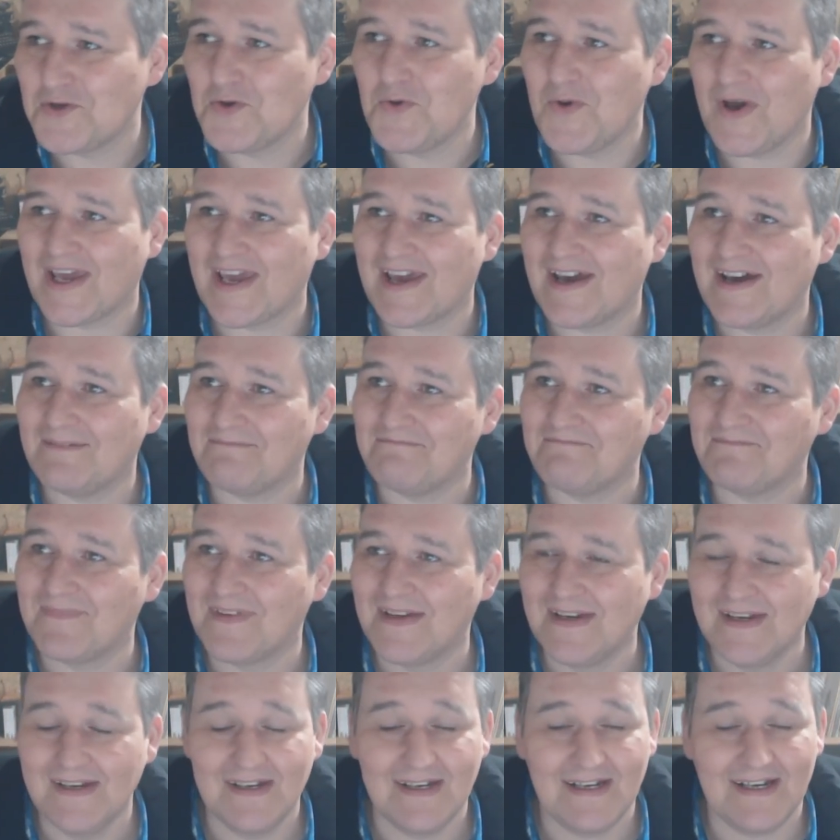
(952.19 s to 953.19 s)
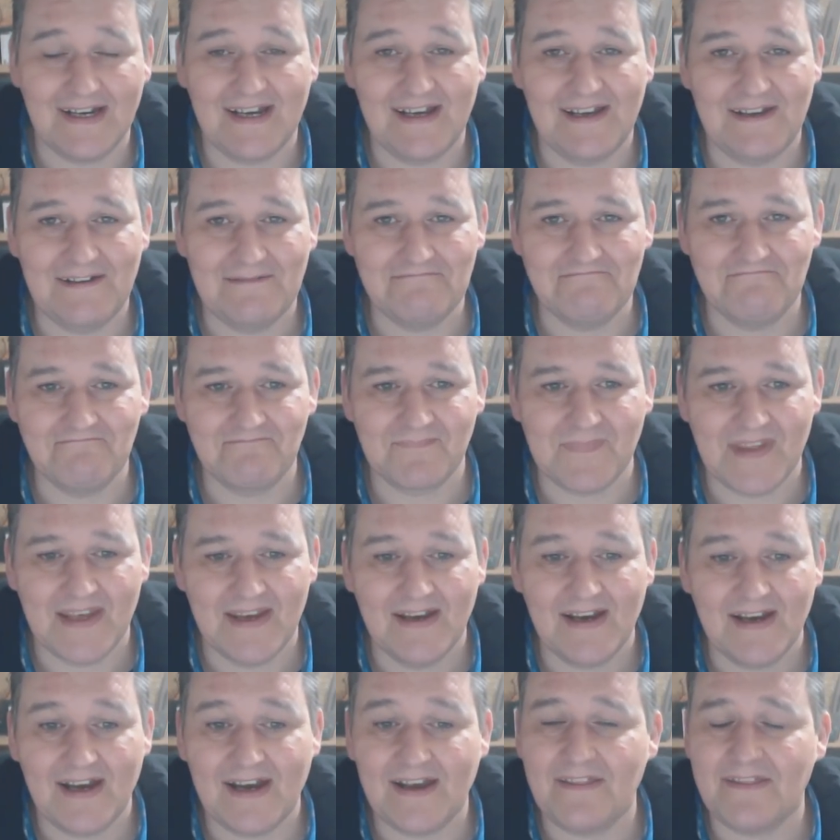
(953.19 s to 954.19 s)
It's who I am. And
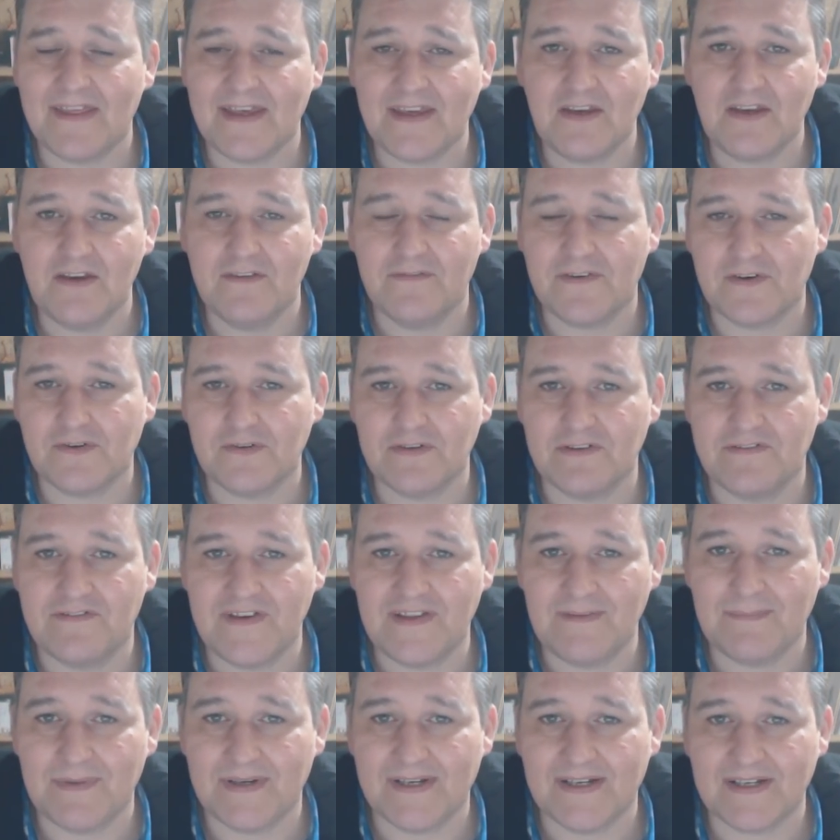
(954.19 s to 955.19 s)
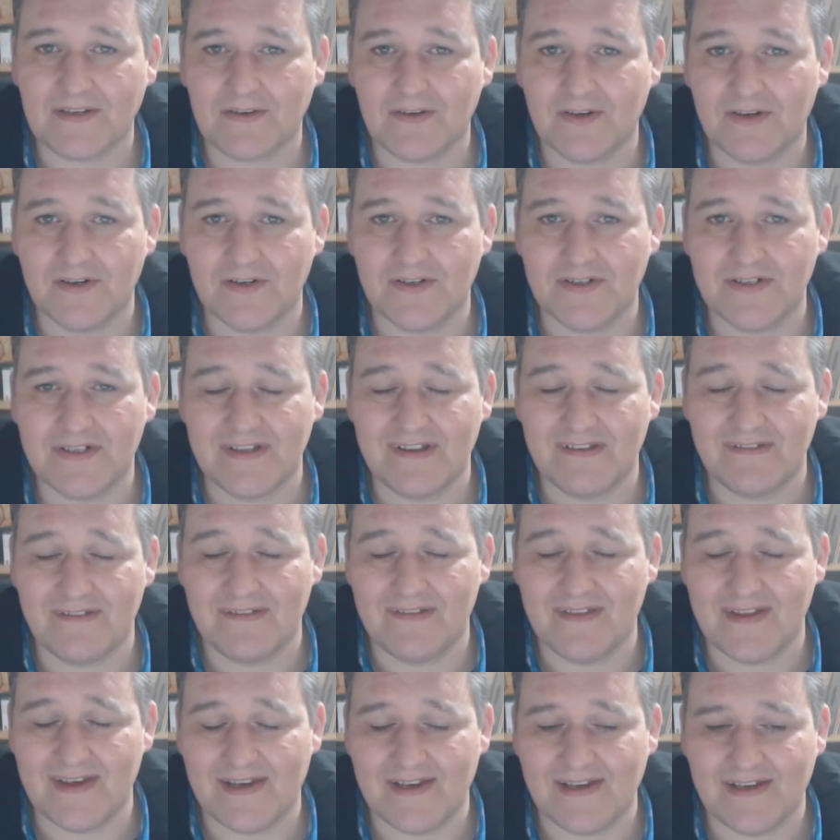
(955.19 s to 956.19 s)
thank you for all the feedback
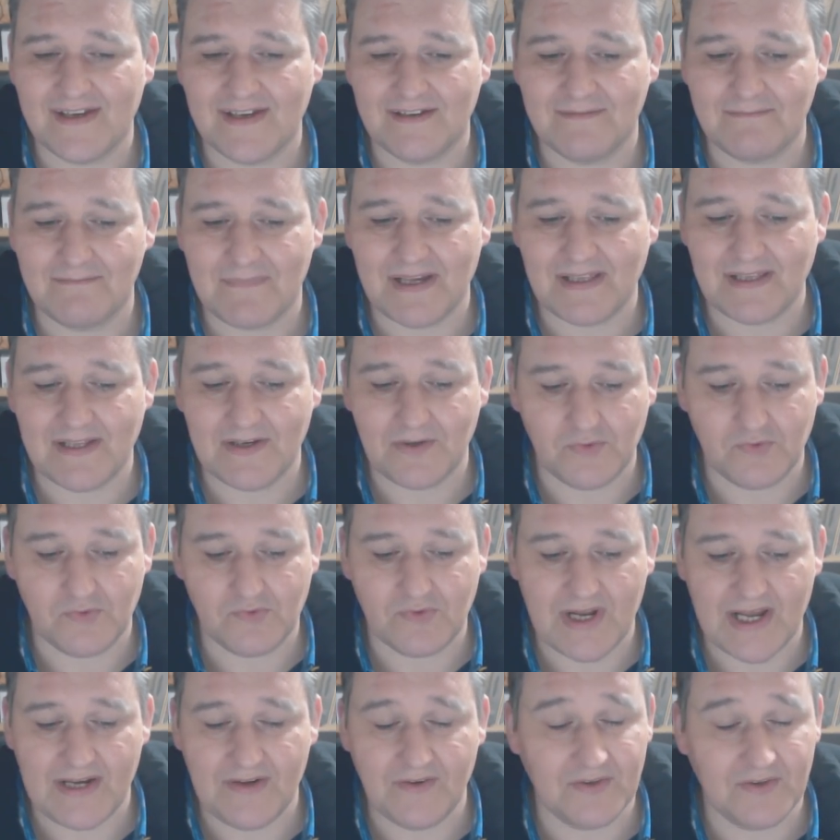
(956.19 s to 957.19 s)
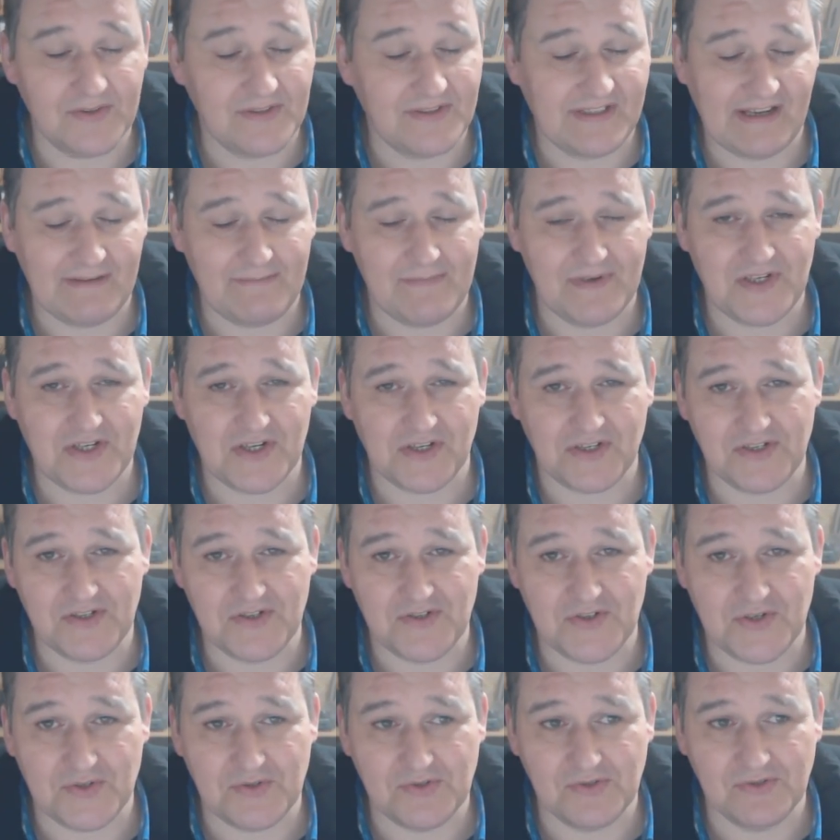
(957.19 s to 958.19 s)
on my little rant on temperature
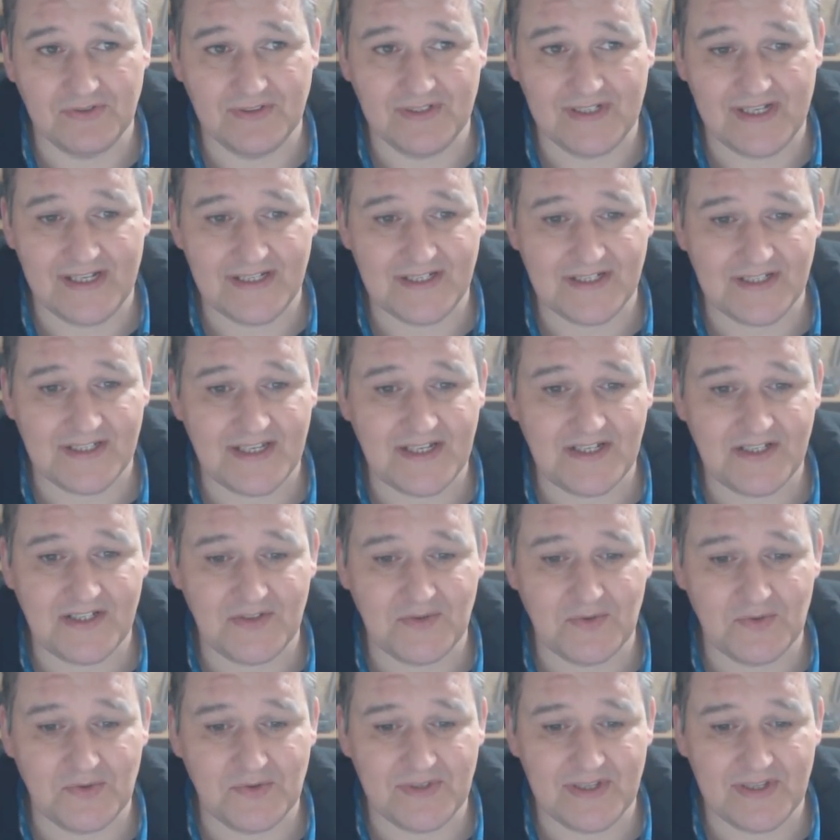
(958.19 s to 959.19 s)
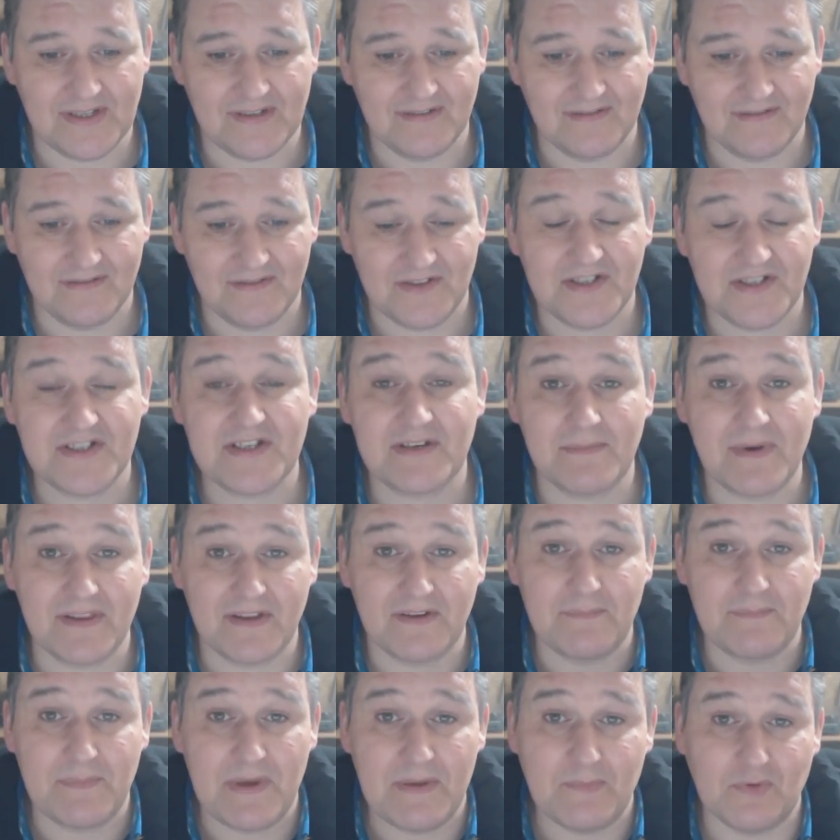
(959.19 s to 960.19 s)
control. It's nice to know that some
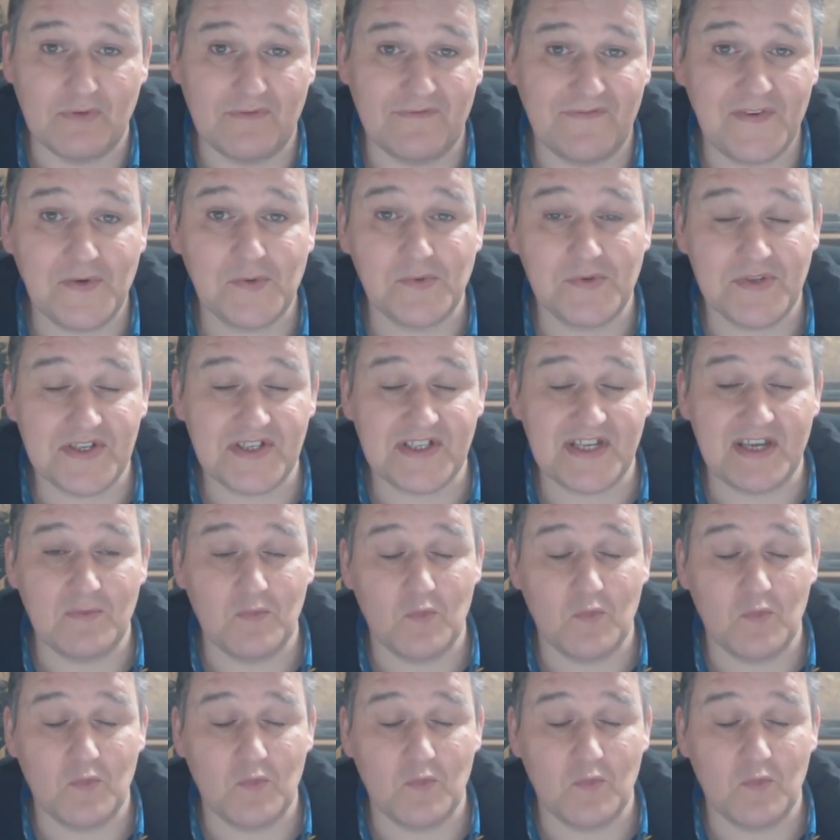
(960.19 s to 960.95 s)
other people feel the